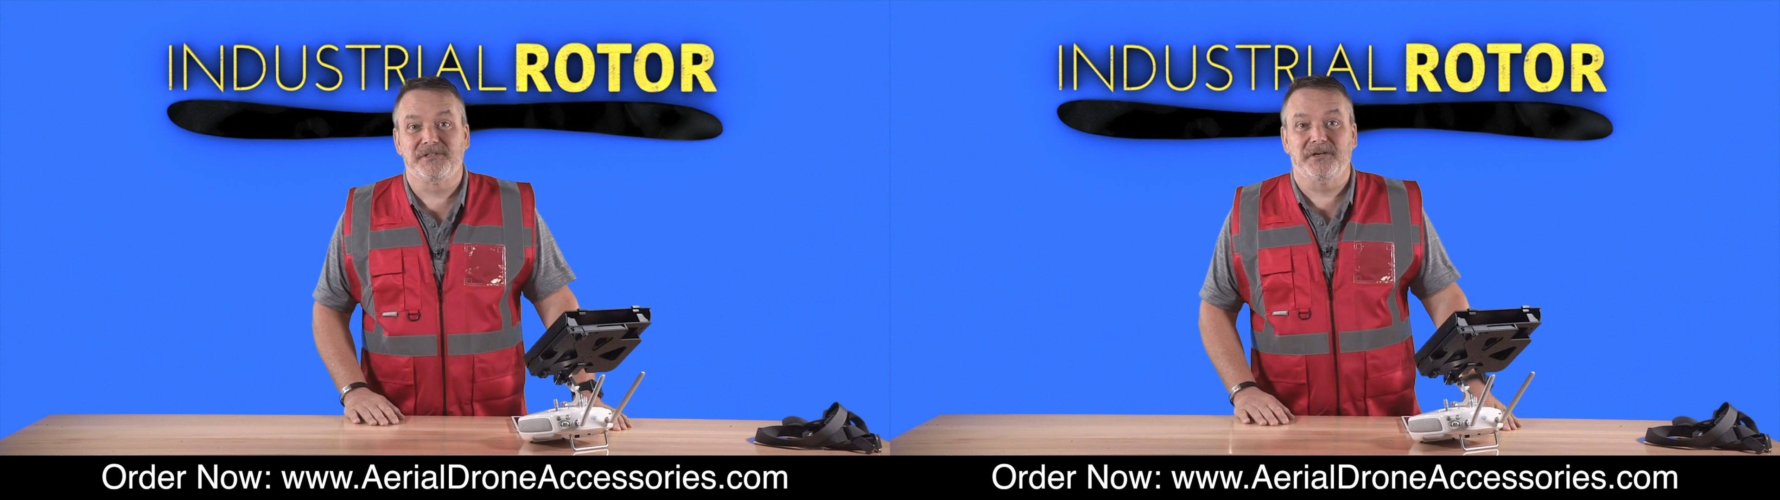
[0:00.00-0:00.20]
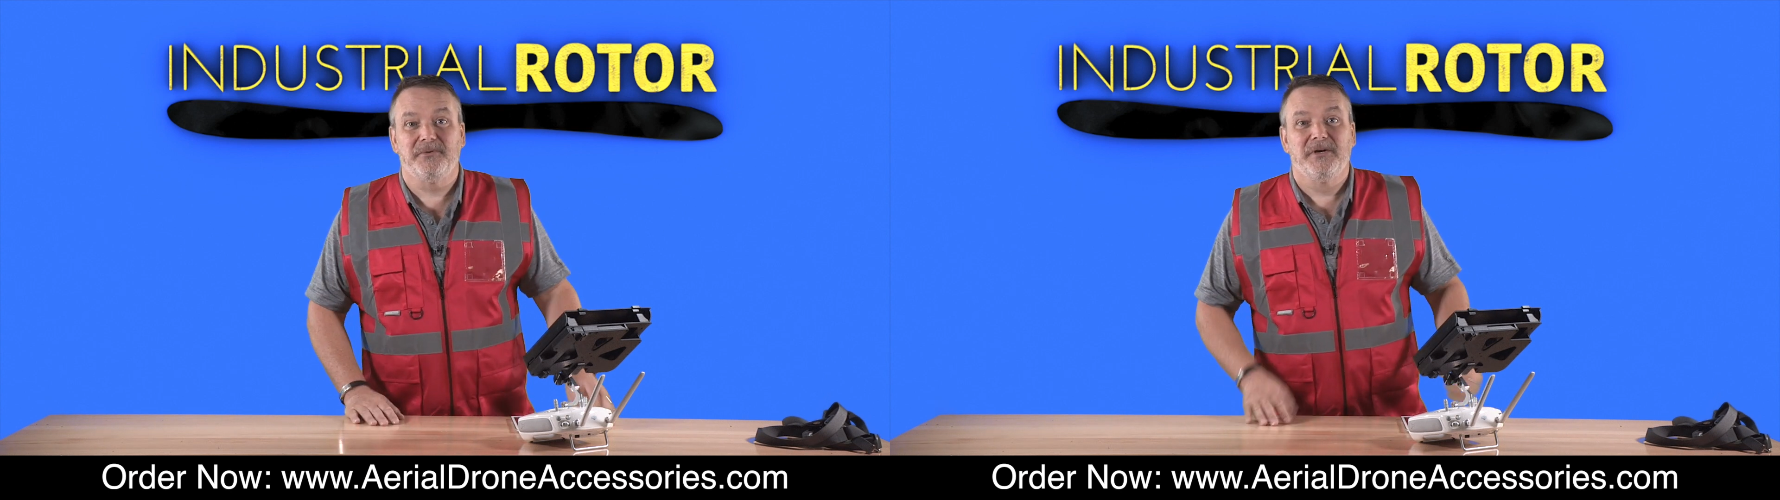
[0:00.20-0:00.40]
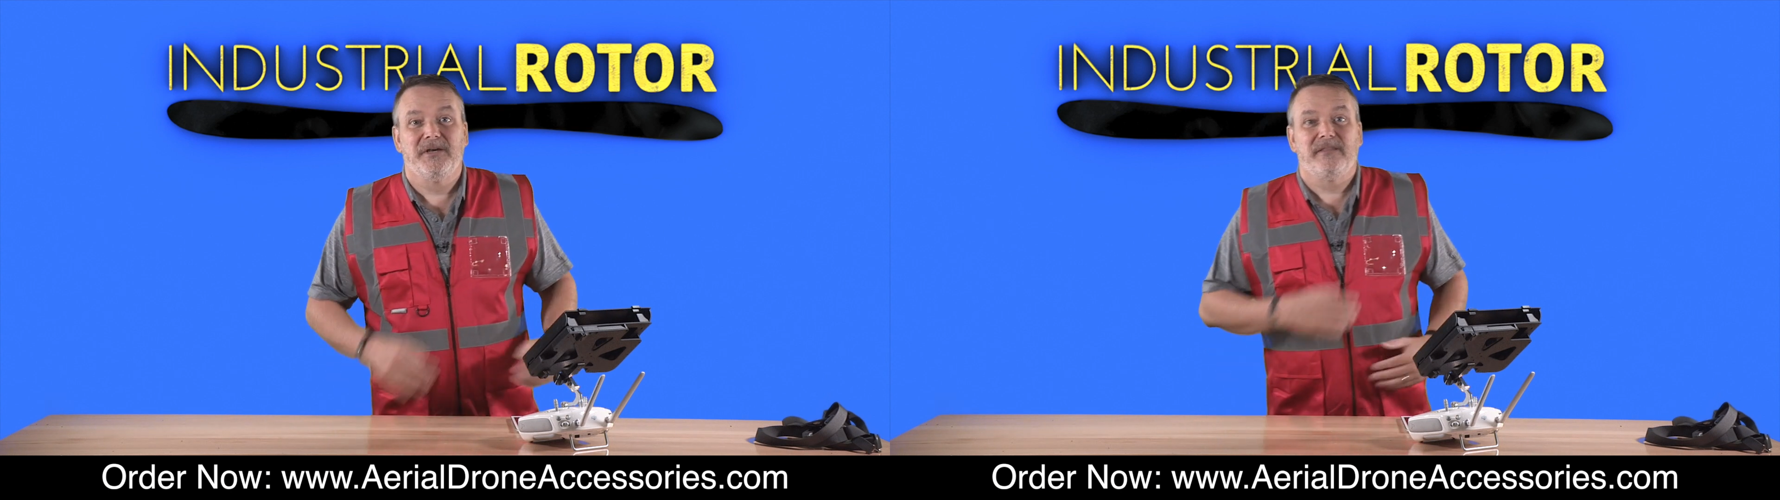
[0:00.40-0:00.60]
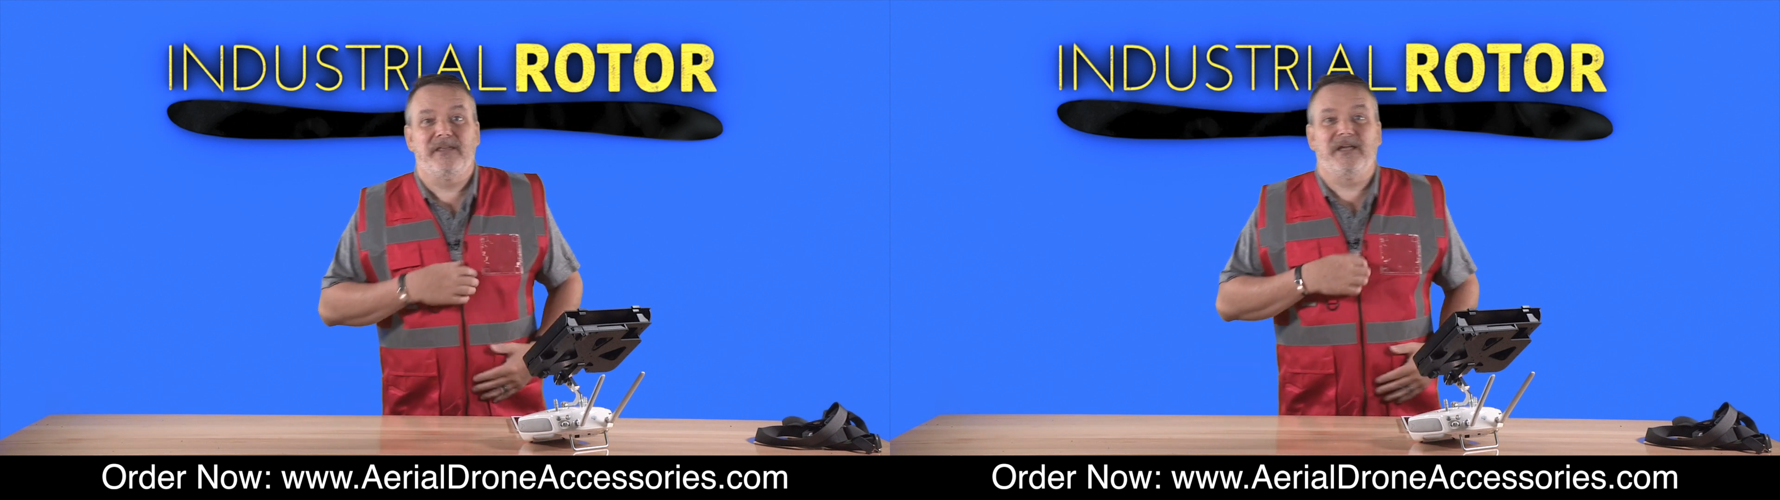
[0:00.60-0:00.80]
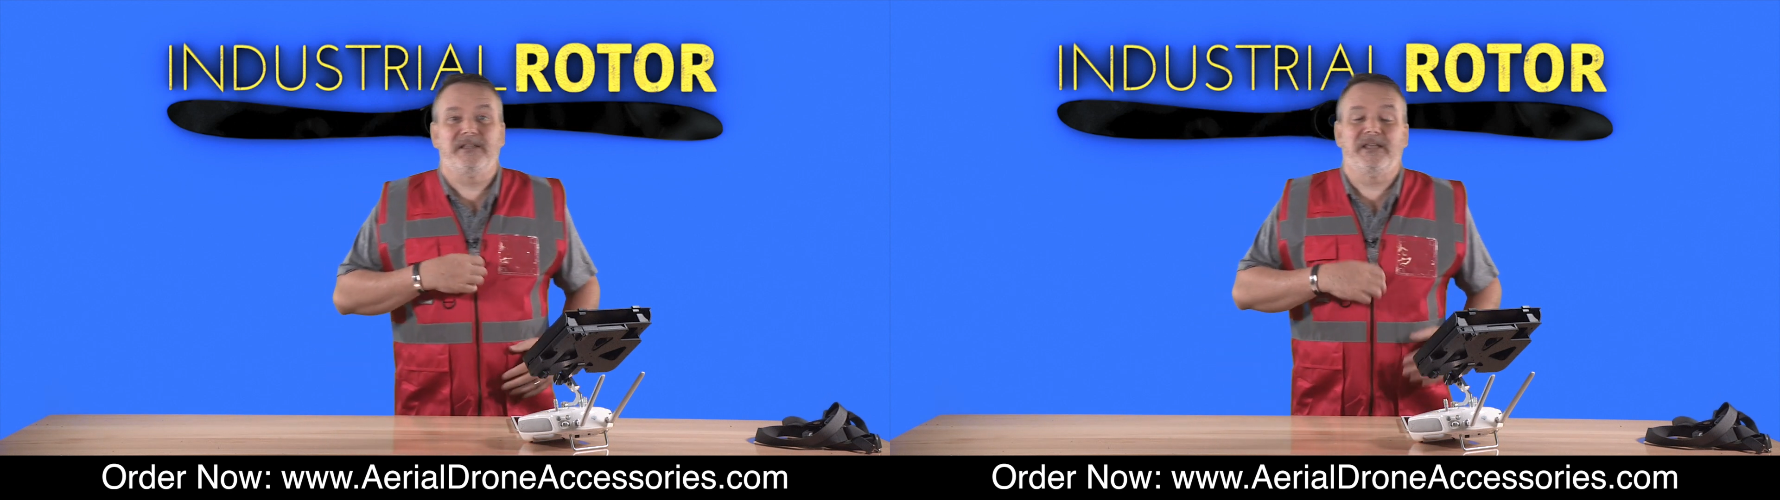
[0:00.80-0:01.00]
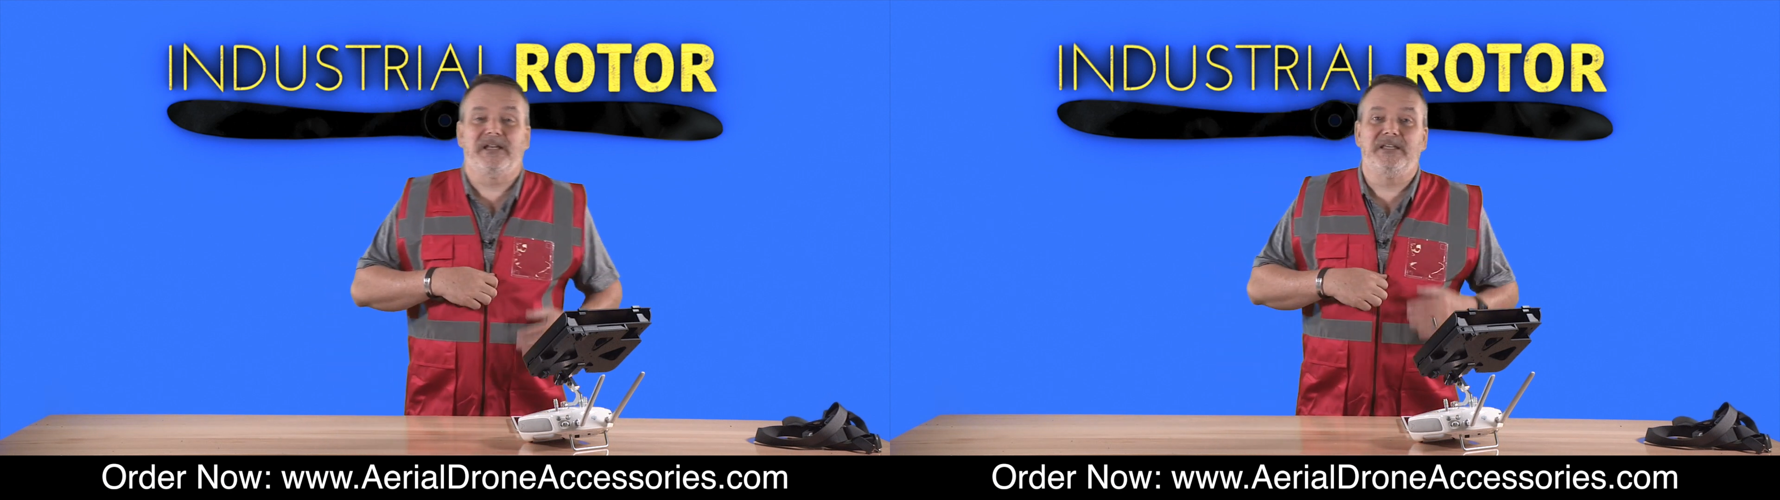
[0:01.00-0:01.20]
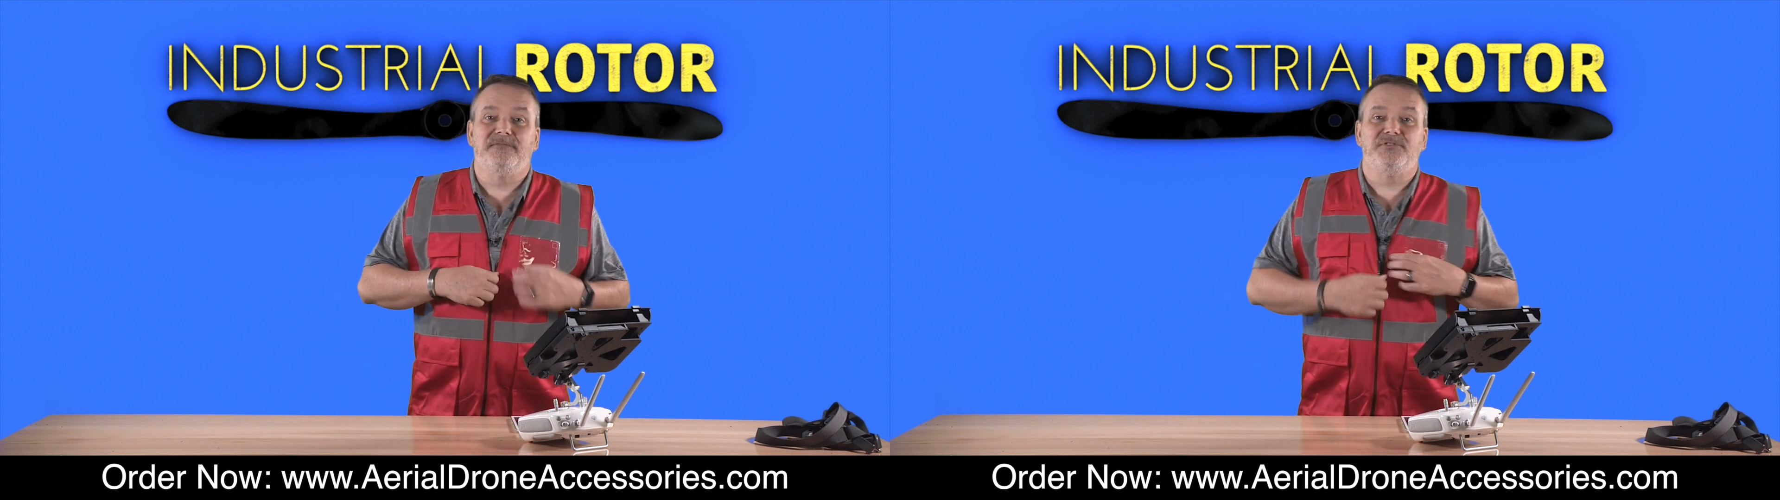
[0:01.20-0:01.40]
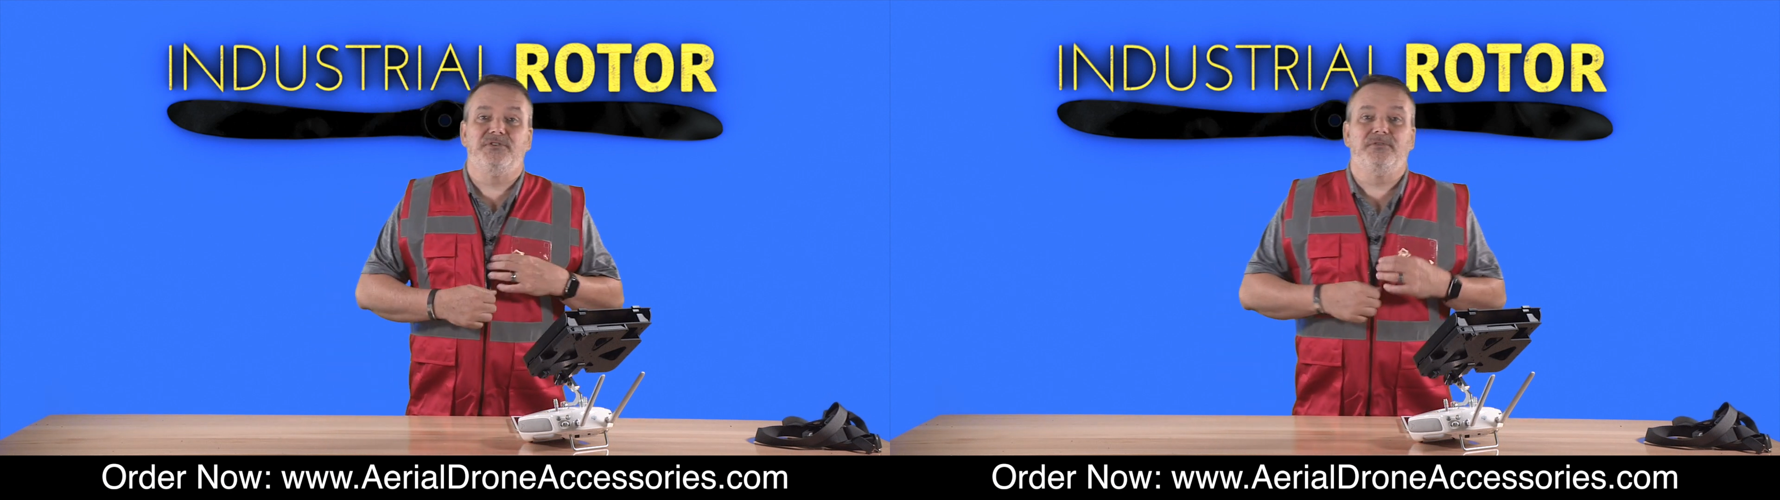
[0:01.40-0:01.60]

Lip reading: So that gives